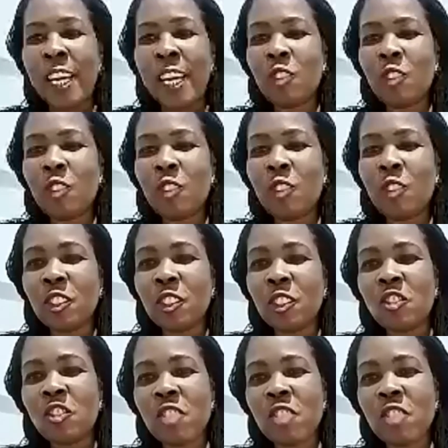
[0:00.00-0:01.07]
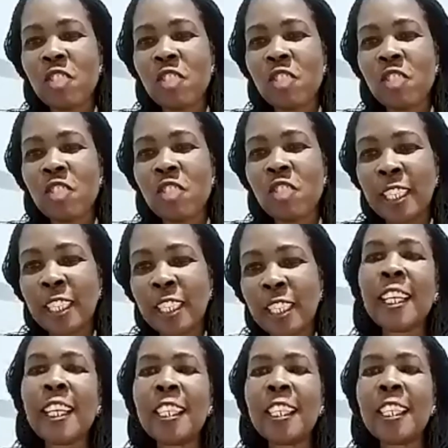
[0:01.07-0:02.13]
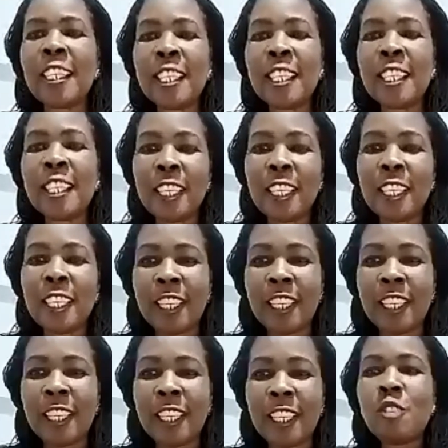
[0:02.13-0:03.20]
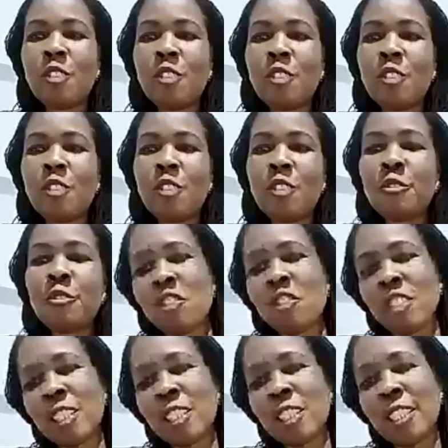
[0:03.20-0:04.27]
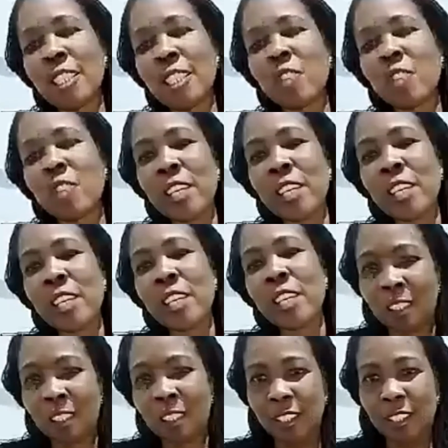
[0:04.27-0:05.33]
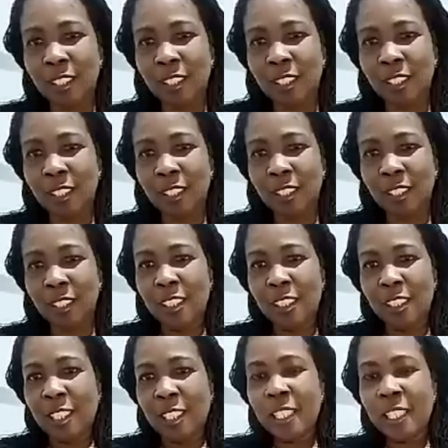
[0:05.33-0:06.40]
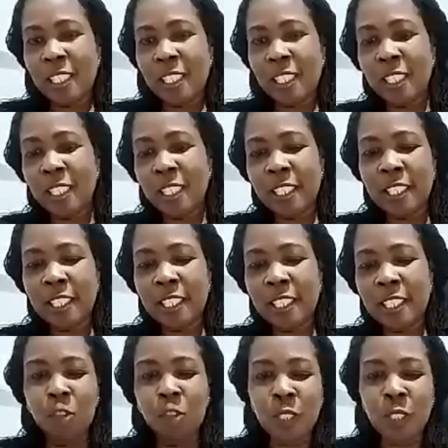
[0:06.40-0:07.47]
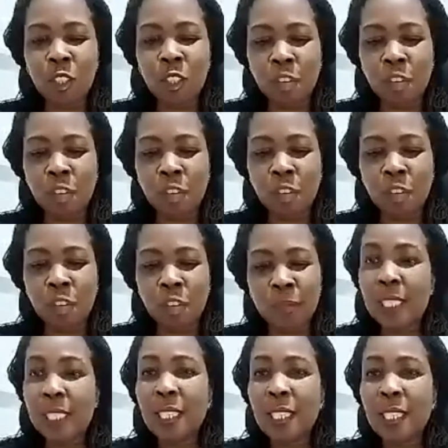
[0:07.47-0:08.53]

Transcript: where I was trained in uh, foods and nutrition education and uh, home economics.